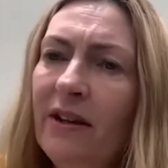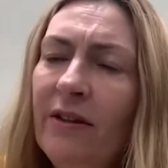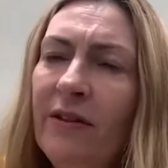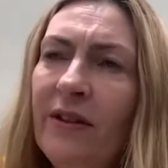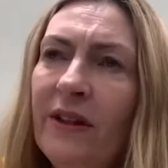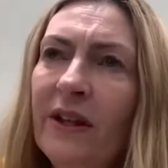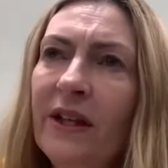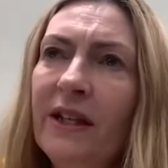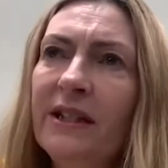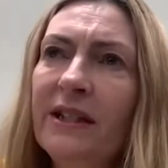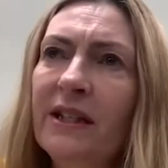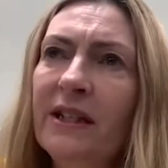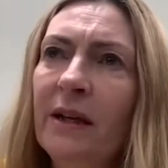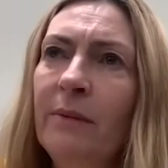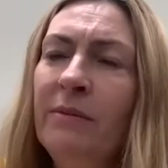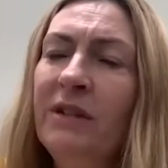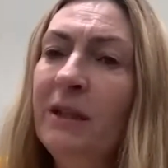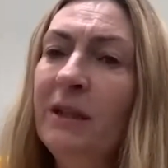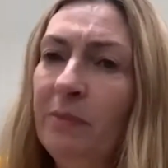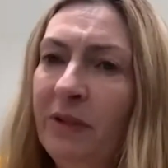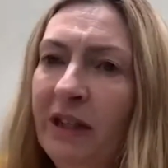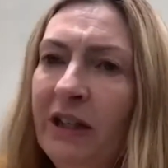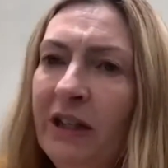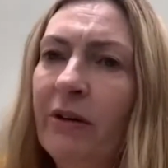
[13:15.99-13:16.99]
that I'm
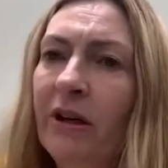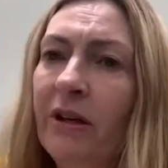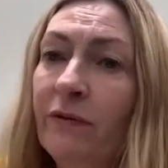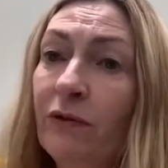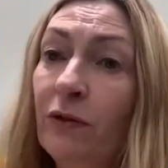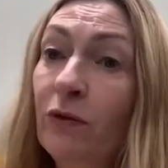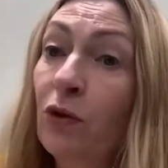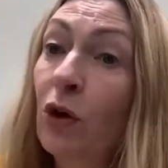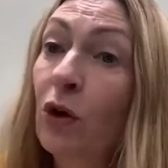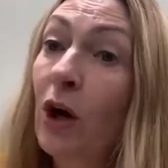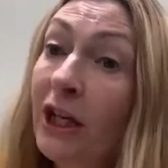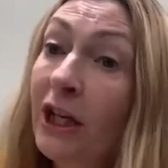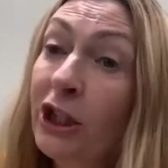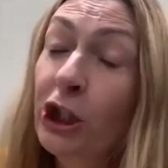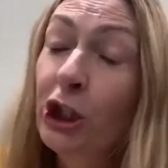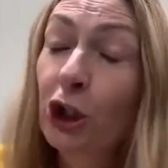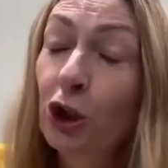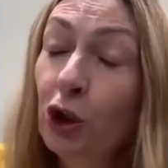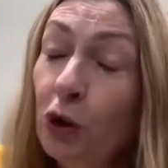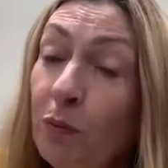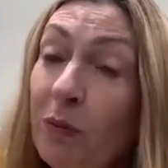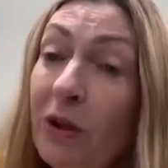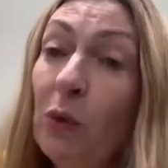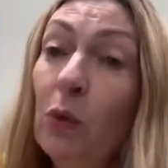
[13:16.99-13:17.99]
deeply grateful for, and
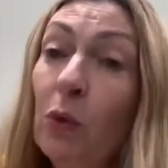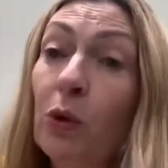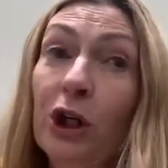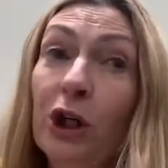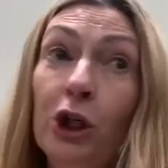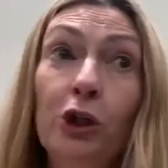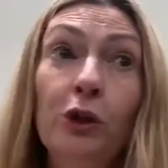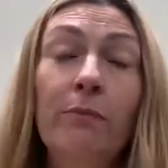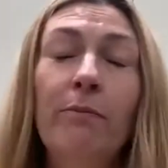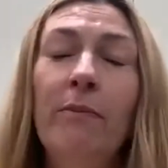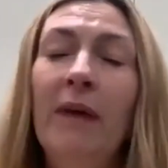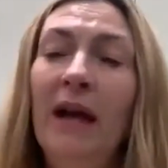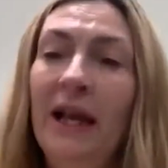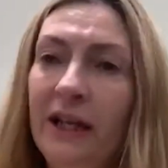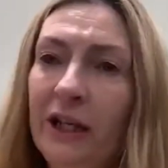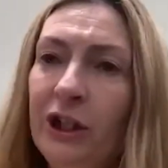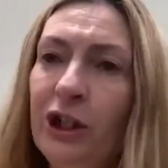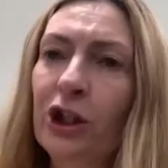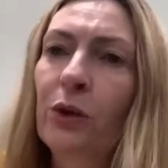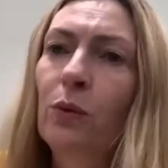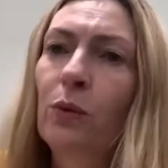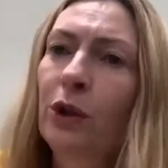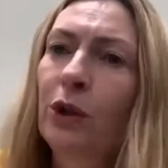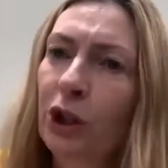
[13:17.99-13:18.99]
showed me what a good
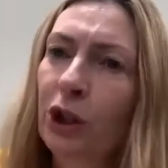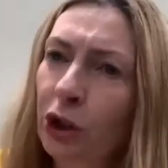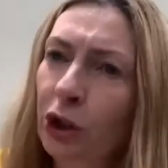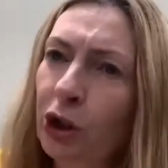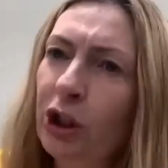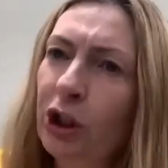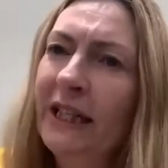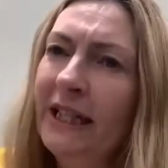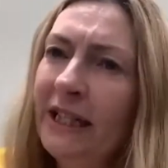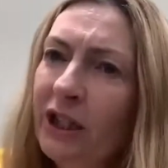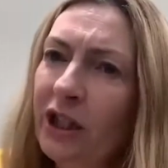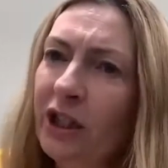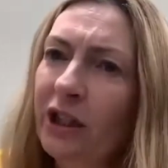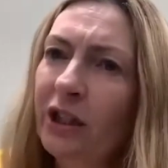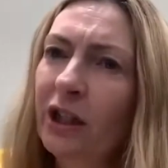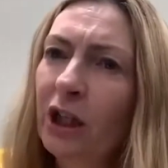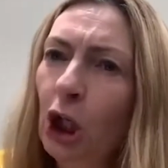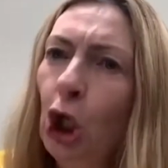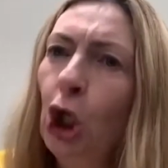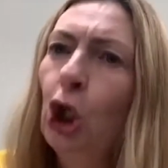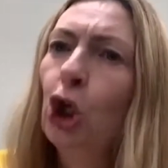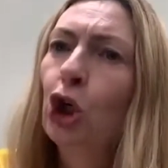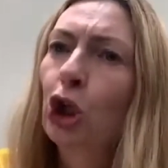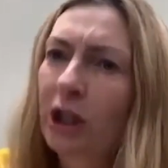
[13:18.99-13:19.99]
manager, what a good leader
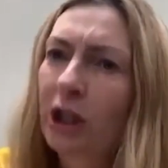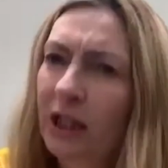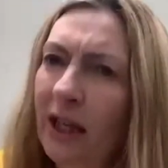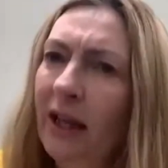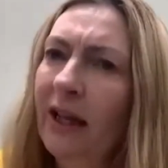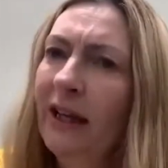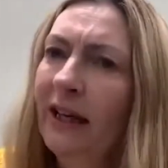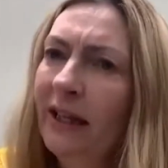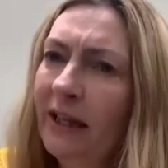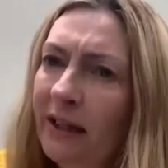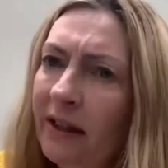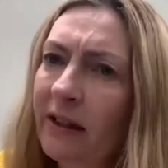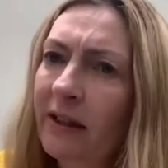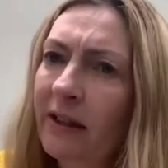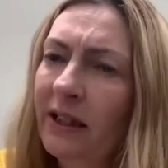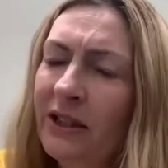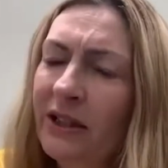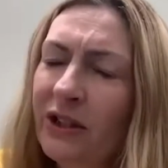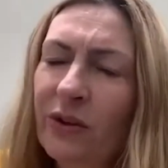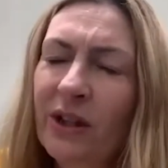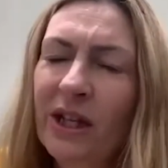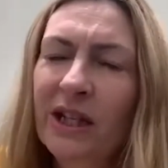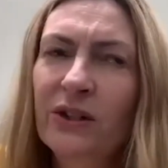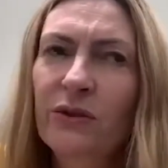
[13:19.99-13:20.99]
looked like. And
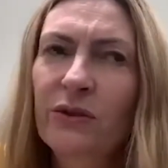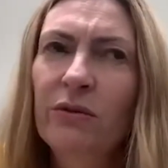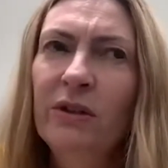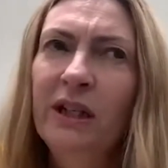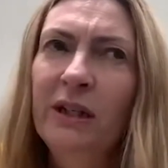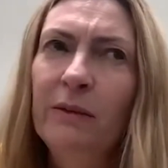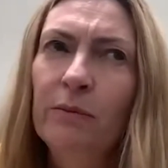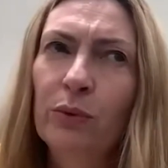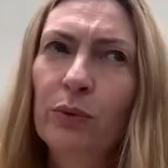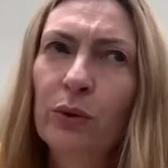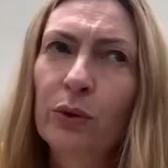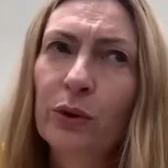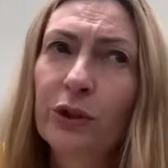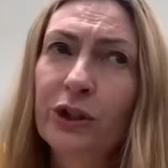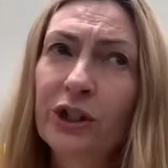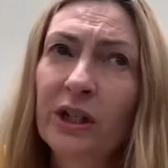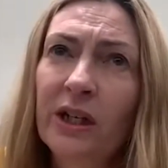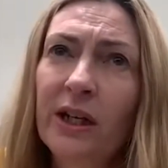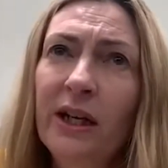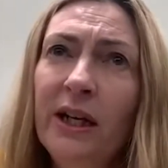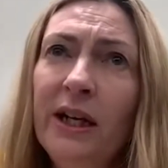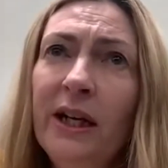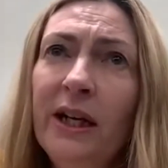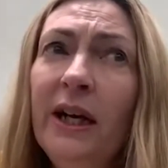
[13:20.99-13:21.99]
so that's really important.